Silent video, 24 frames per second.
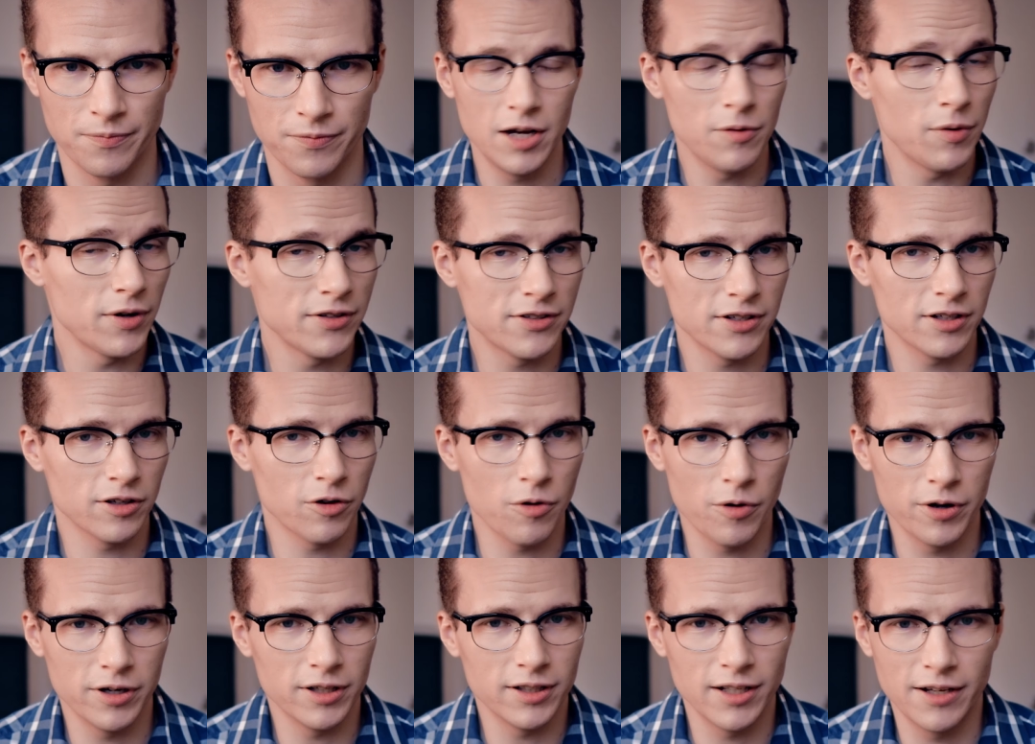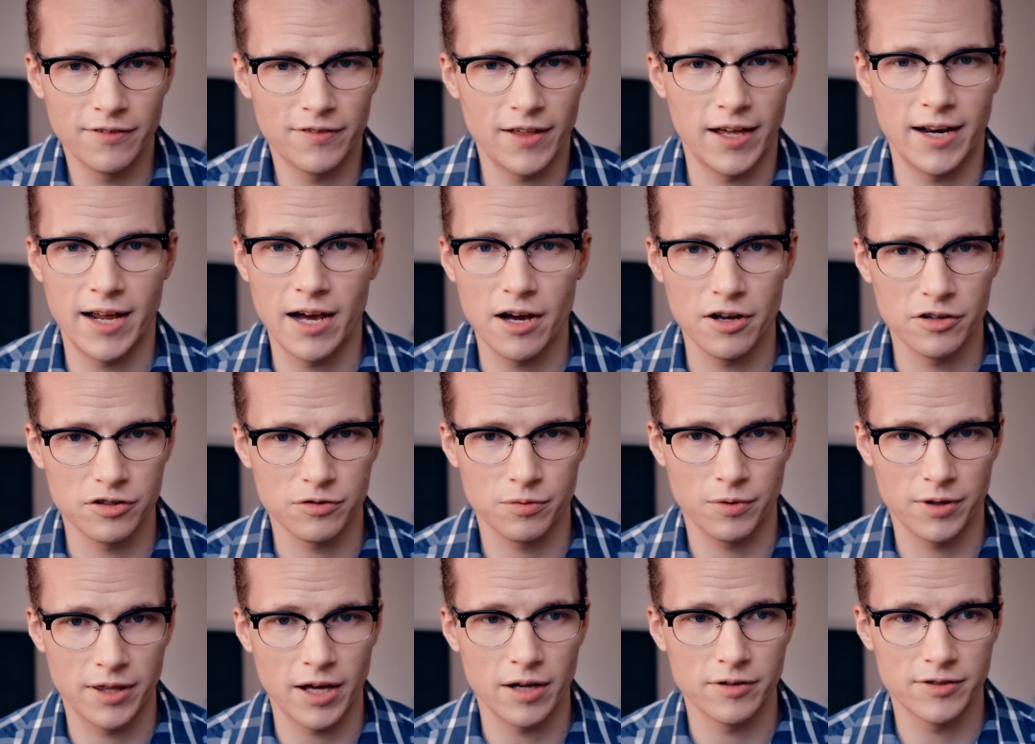He wasn't going to leave that
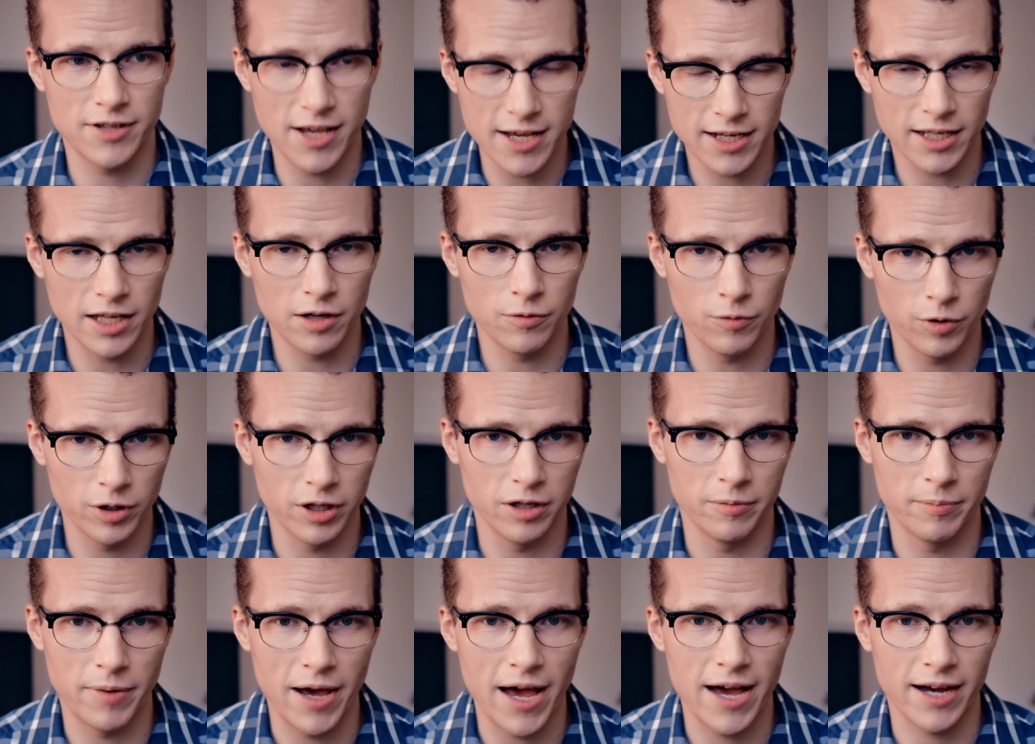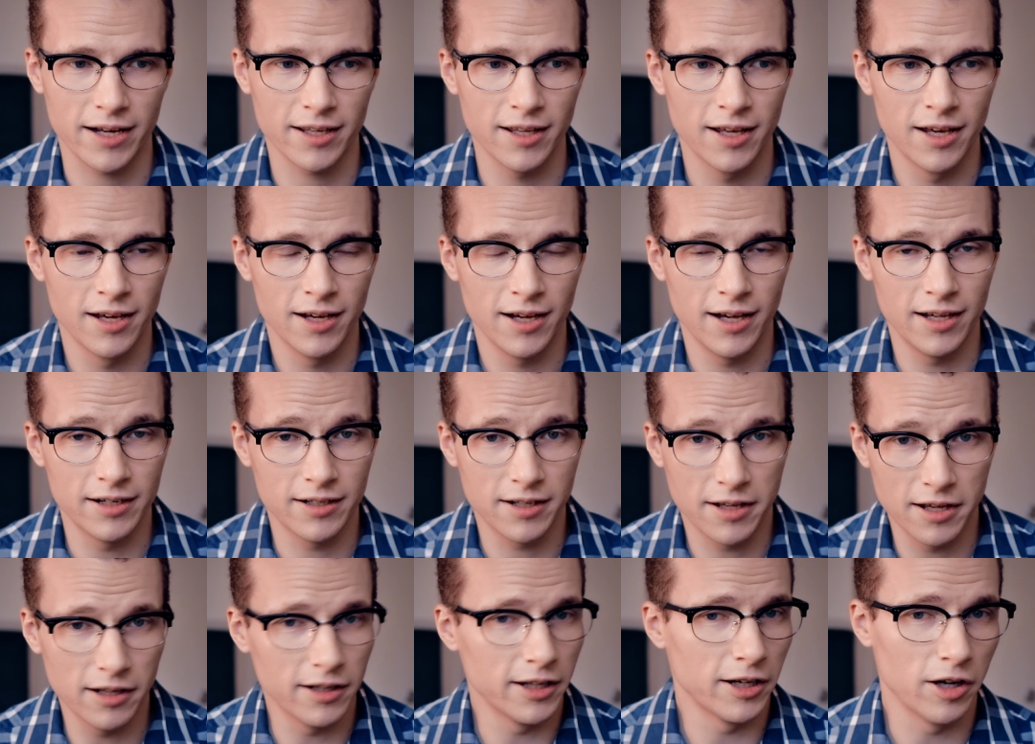house without taking William back
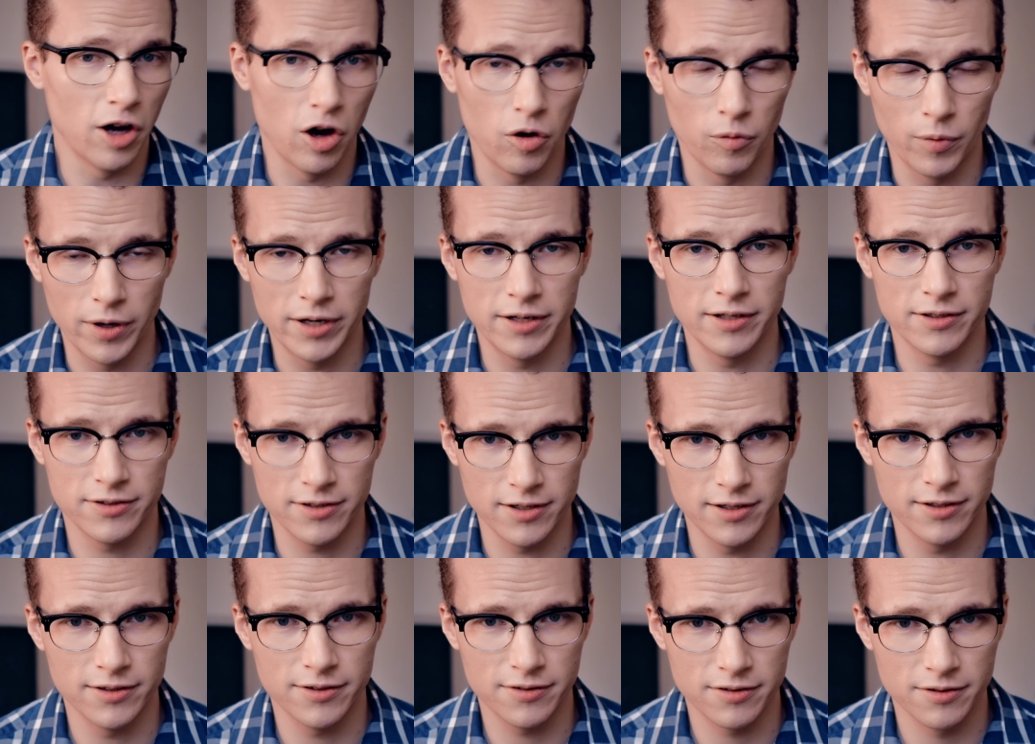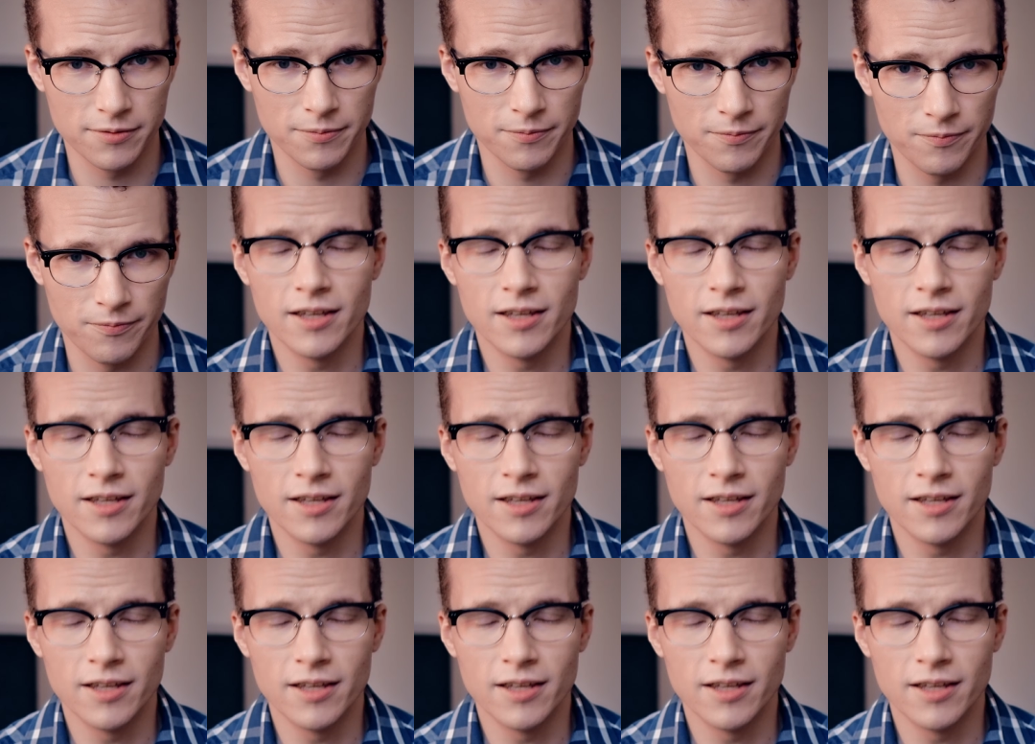and killing all witnesses.